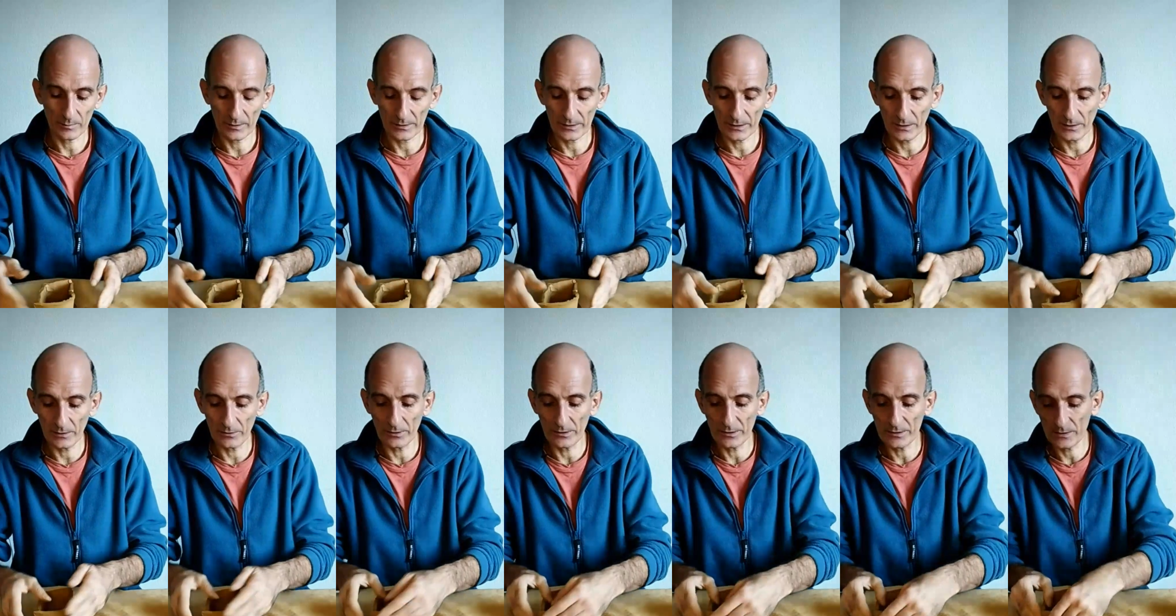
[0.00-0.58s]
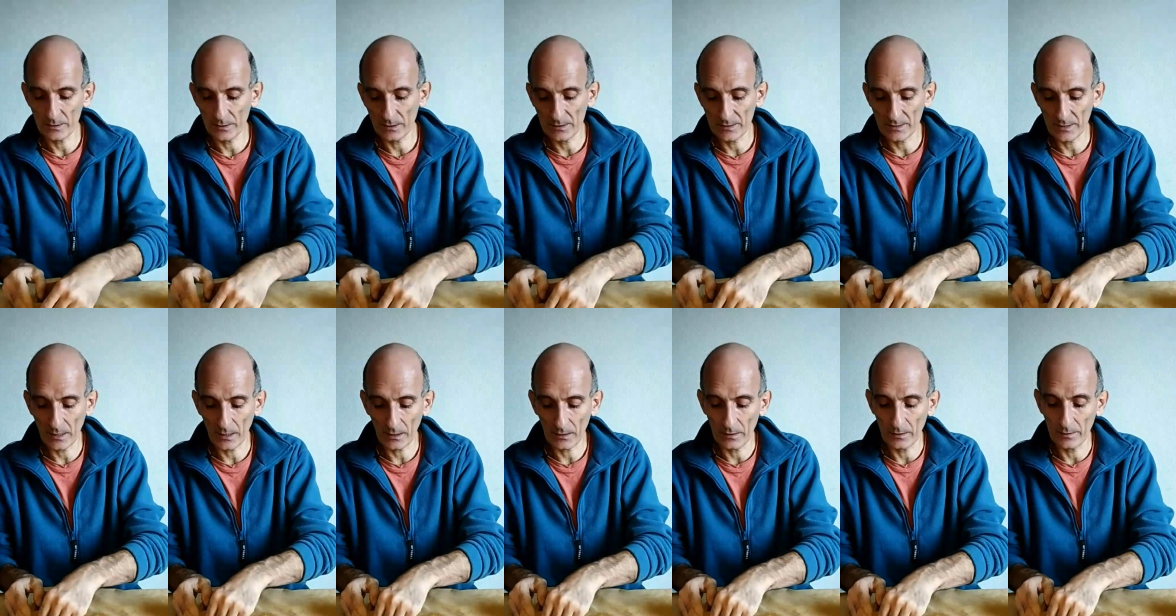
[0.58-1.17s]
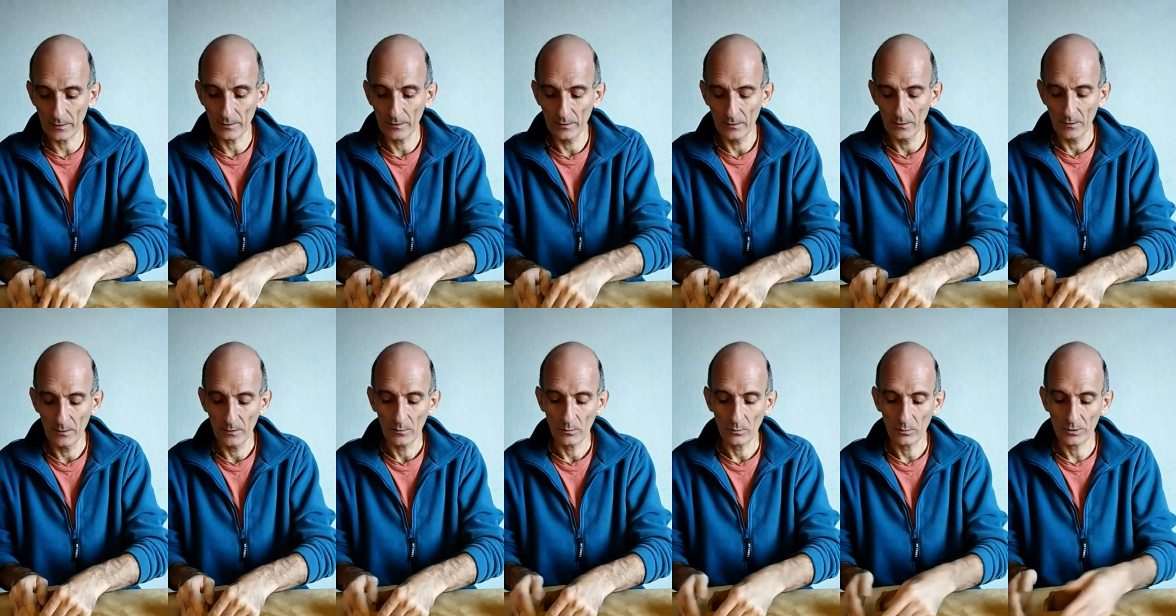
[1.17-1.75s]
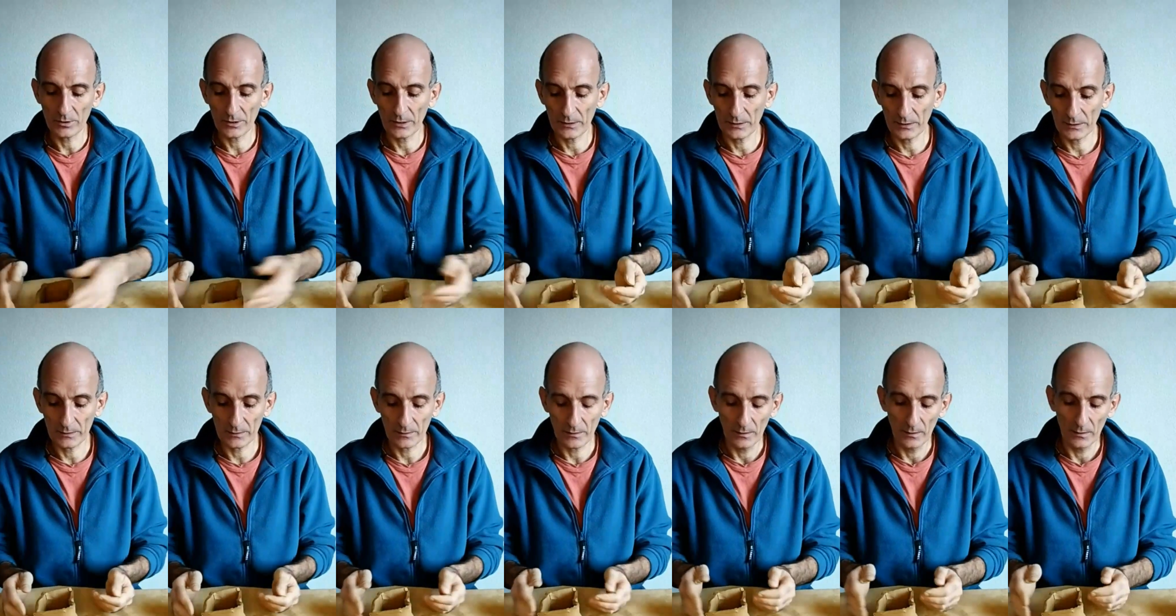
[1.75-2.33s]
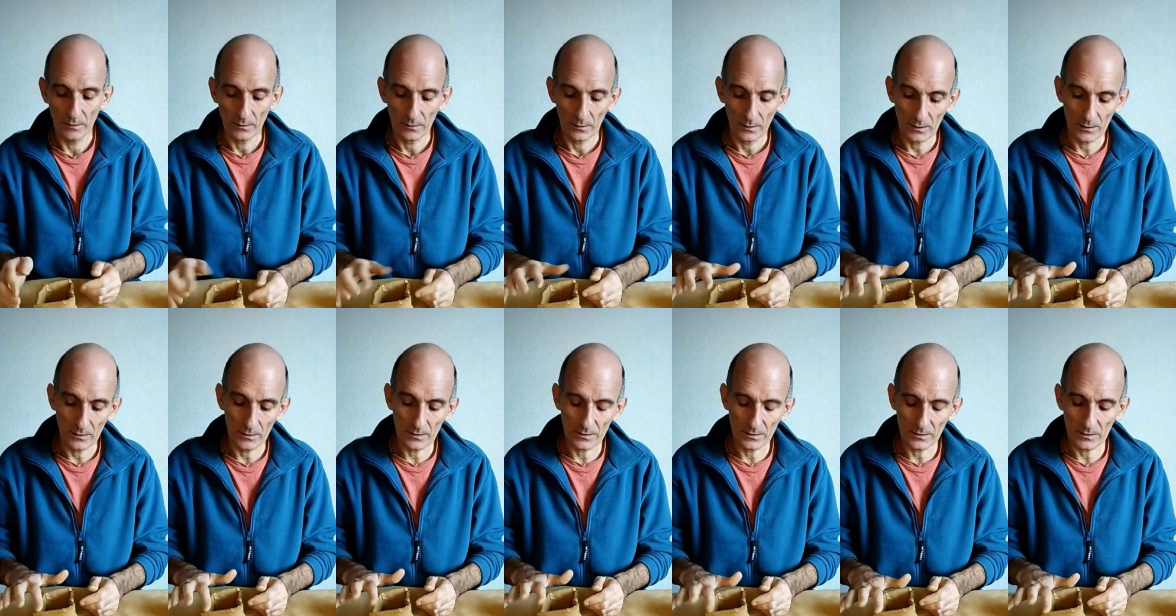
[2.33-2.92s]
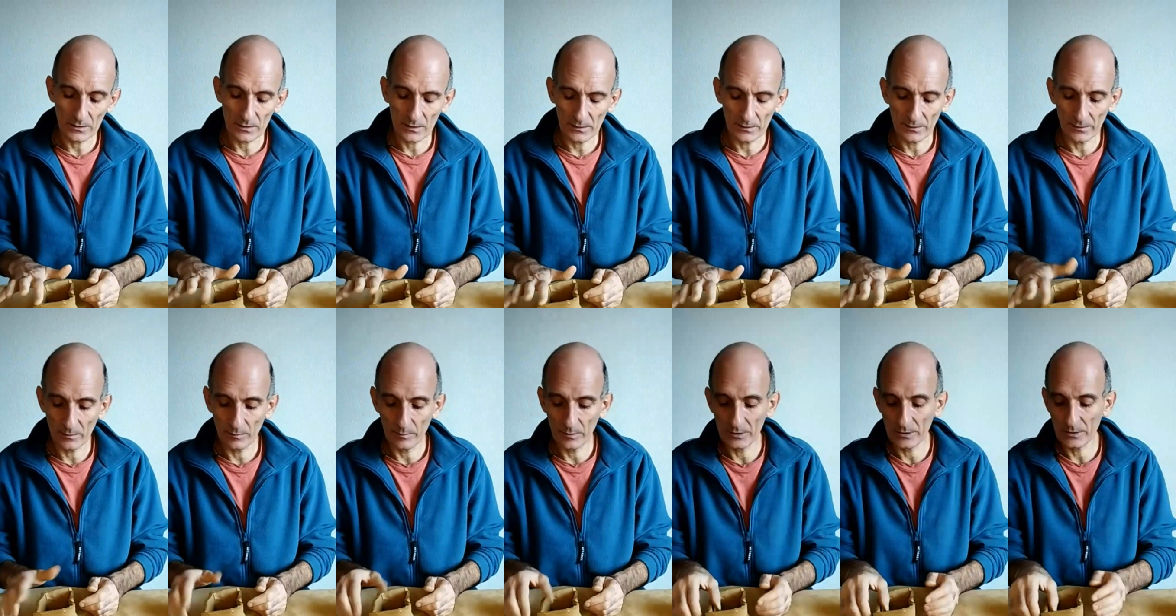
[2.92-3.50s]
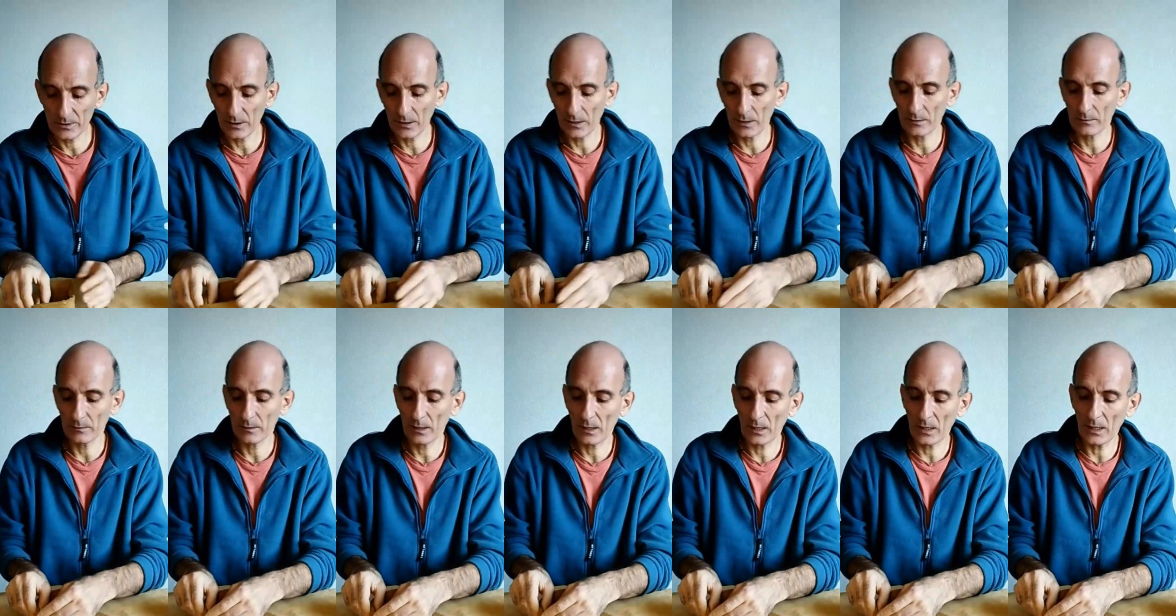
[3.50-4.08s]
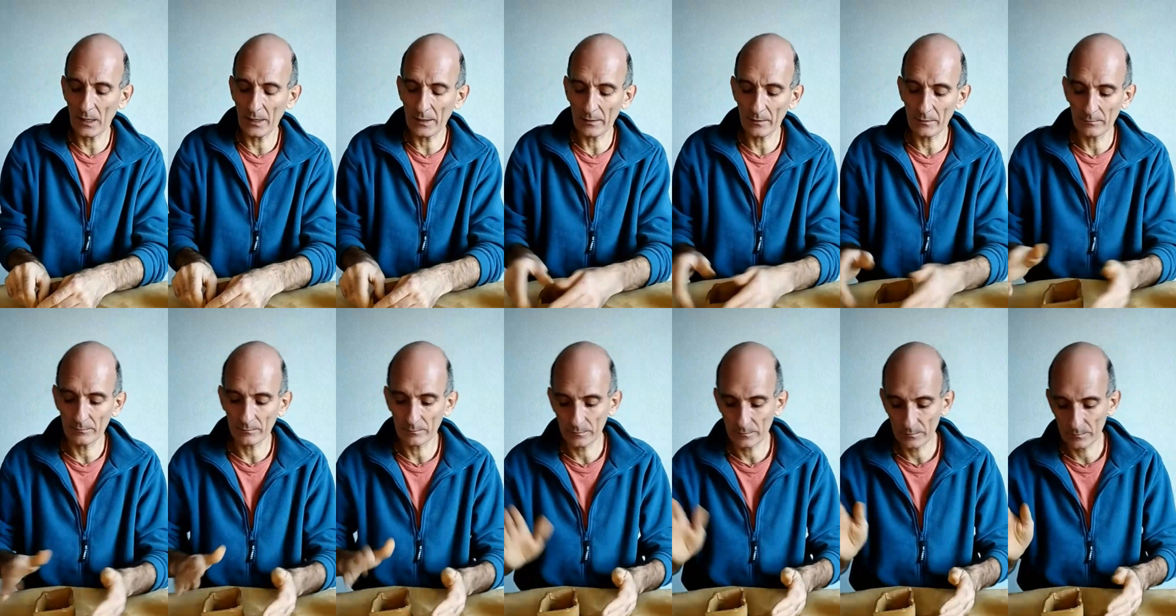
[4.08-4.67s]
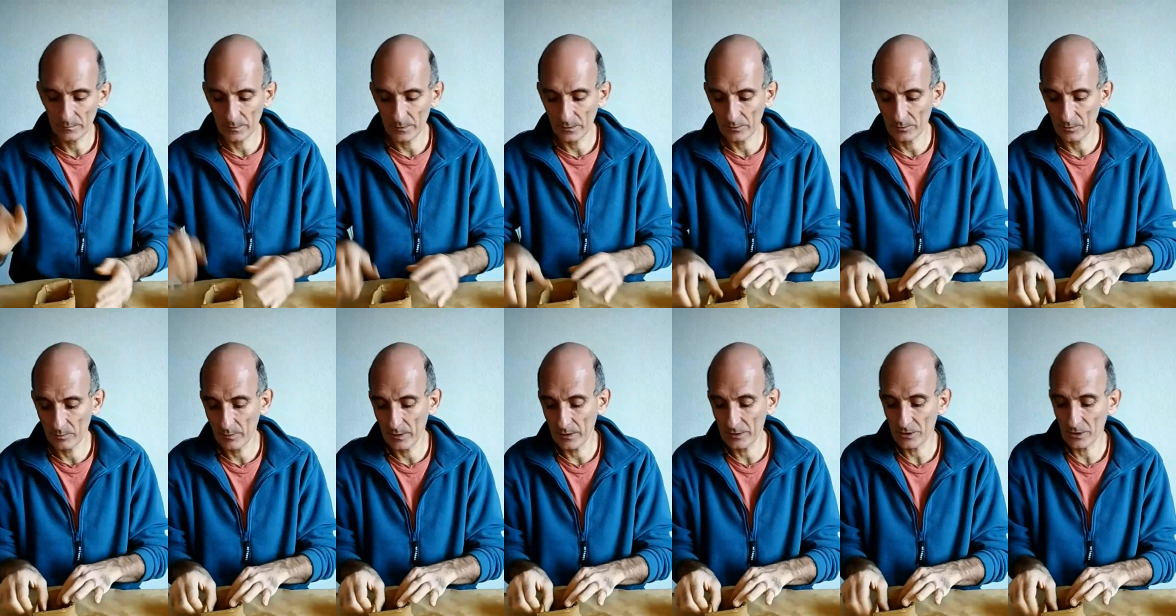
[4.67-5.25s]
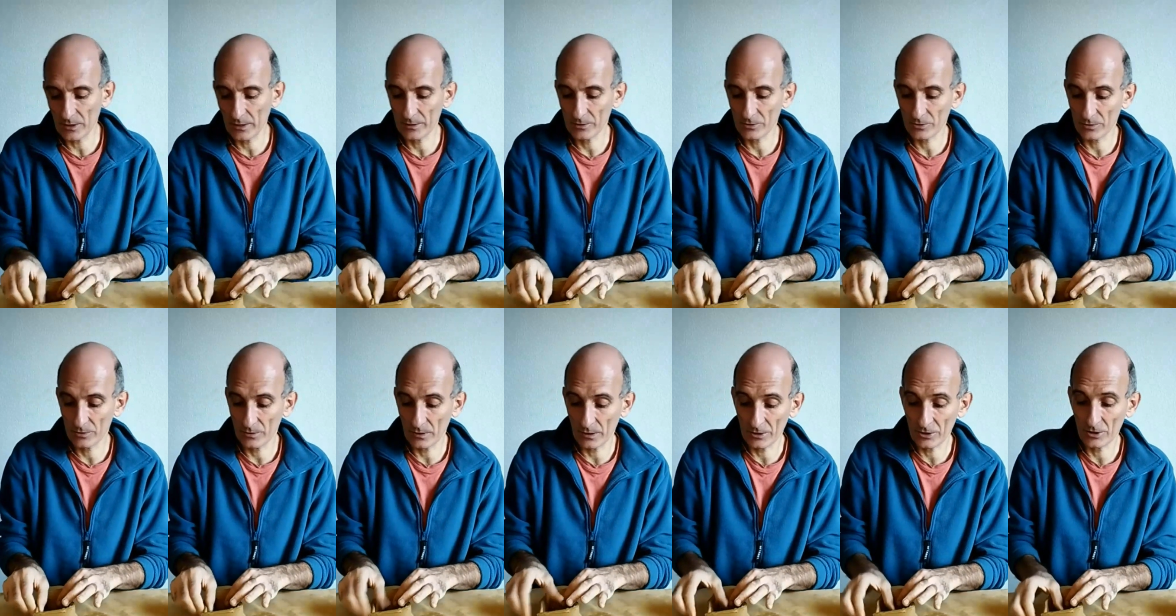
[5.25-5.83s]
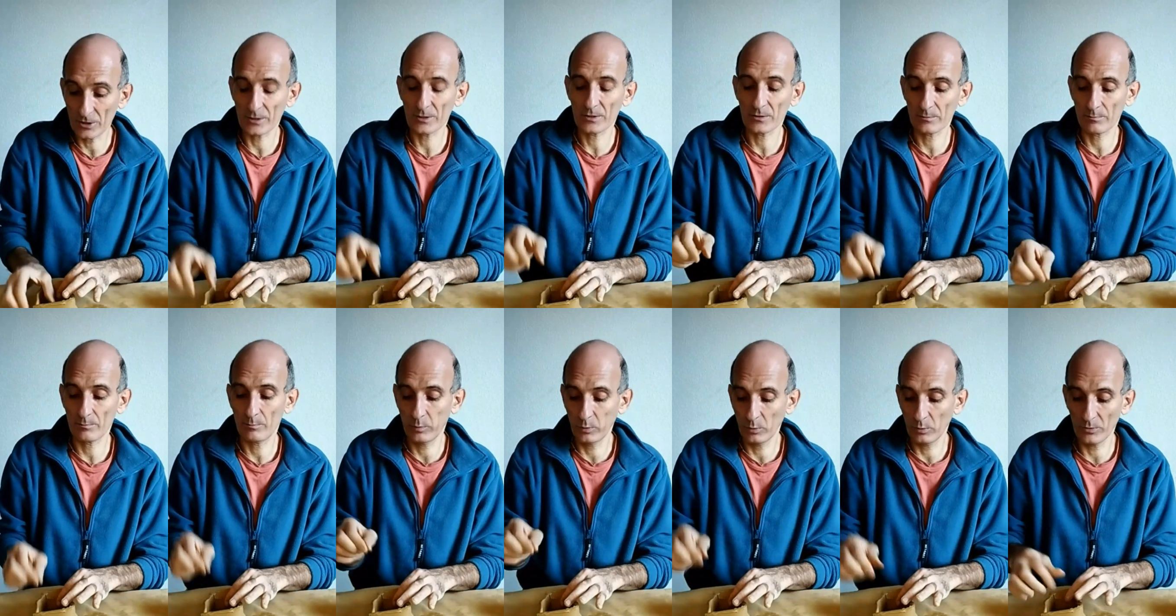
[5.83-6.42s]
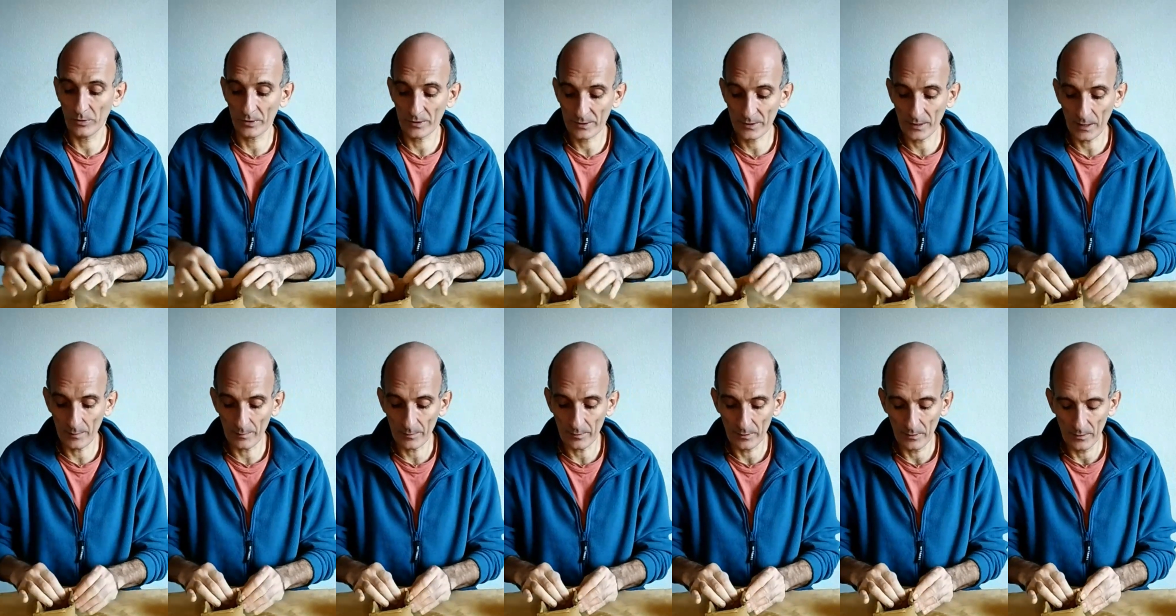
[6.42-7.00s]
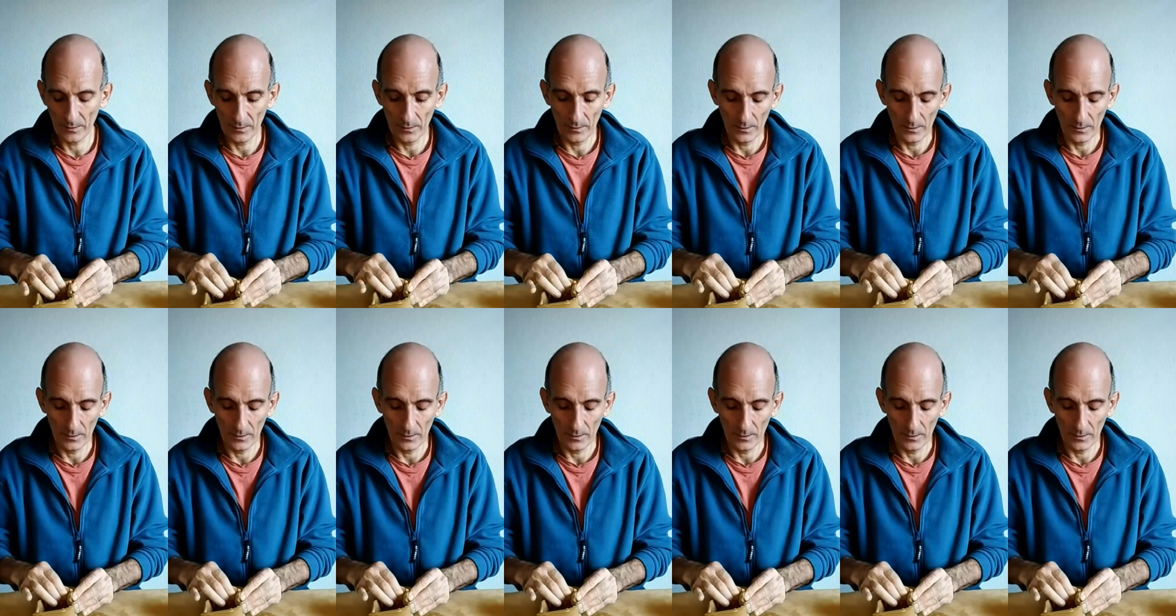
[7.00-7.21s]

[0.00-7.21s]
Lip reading: But here it's exactly what I need. If this is a little bit higher, don't matter. I just pull this up.